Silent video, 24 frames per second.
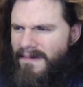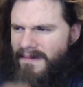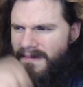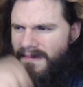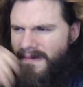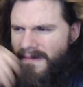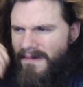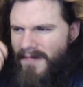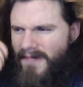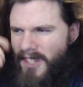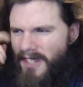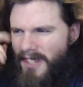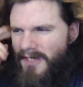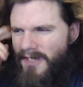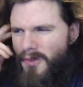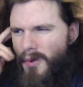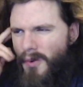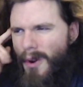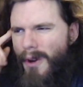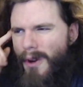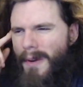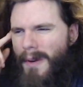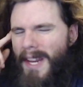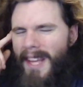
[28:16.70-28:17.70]
Just
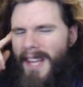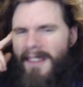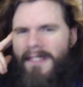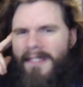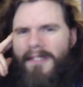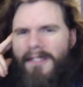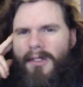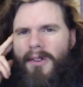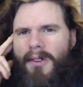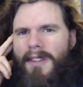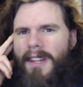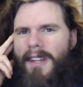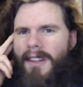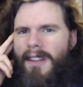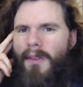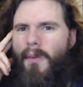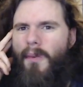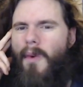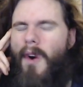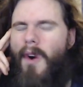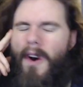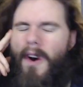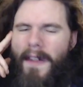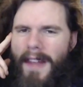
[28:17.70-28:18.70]
throw an insult at the
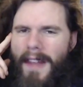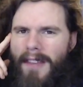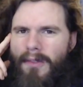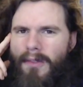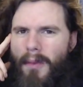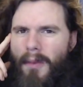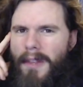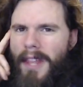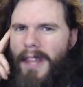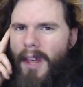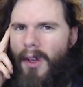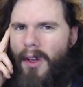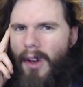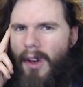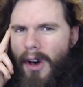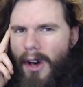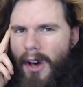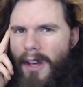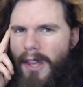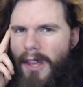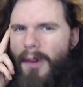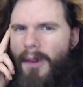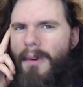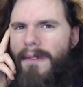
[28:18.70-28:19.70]
wall. That's what they'll
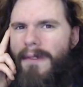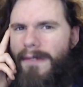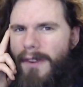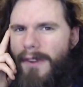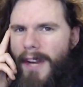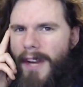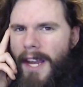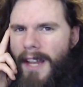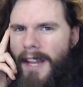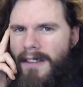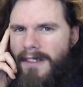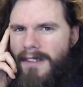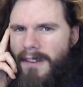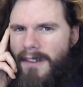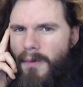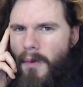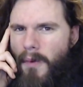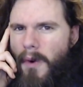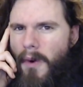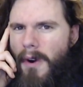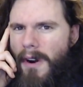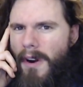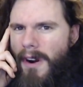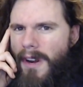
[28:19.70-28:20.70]
call you if you're
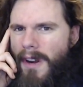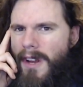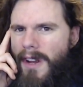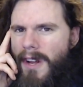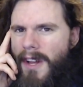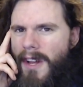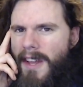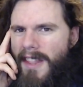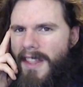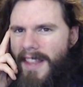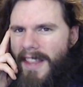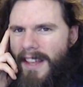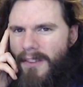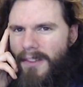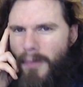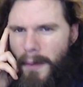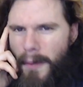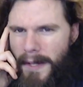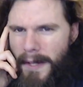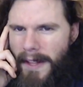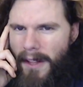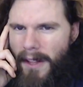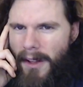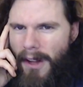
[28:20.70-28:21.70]
anti-war. That's
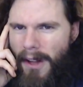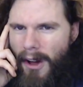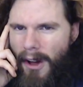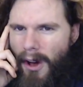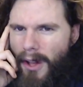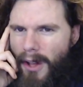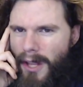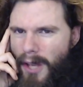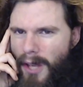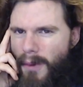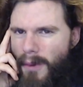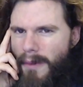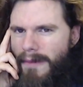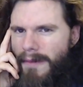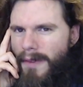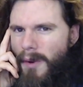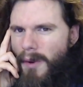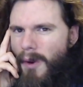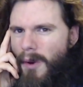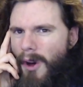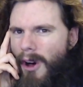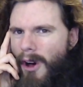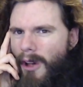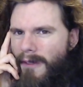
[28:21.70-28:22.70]
what they'll call you if you
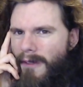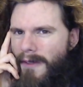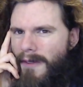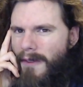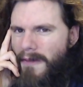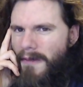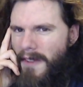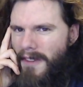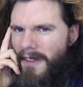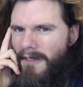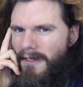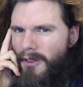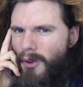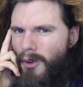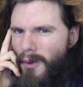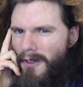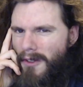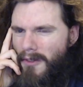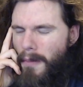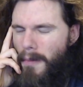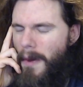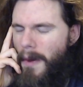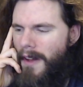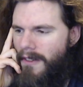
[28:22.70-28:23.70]
call for fiscal
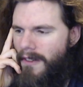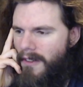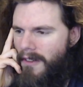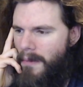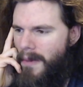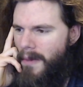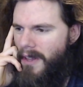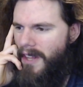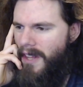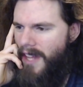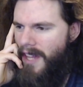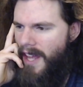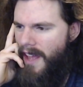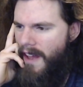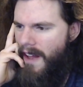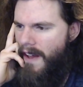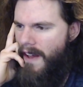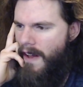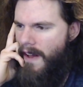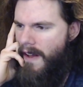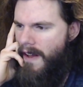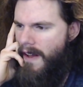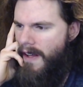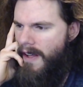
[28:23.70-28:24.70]
responsibility.
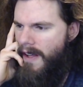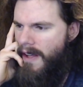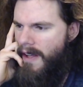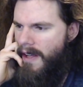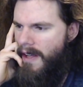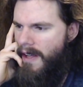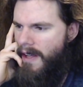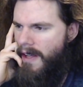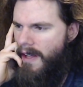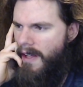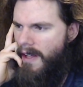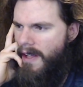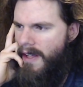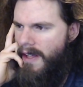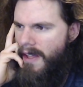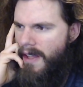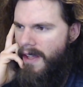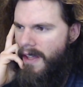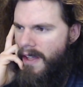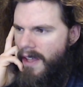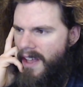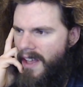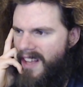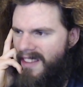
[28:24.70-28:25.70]

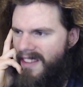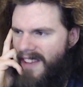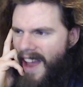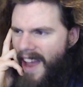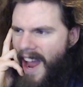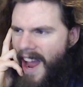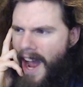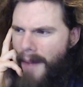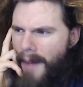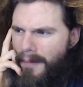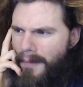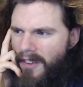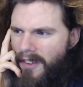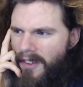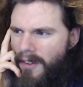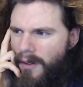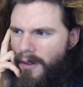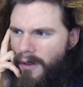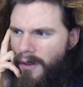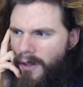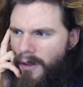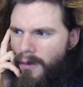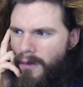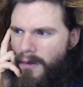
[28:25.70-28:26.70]
It's
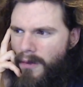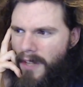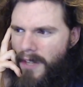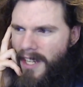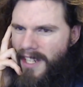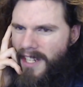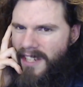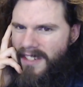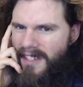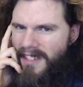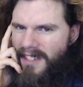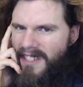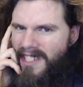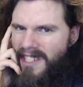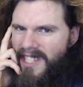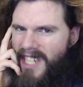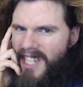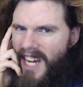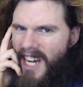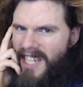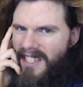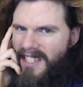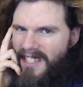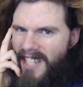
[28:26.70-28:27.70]
absolutely
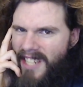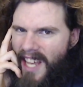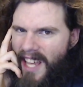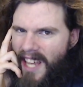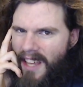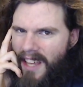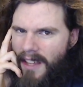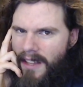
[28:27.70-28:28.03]
disgusting.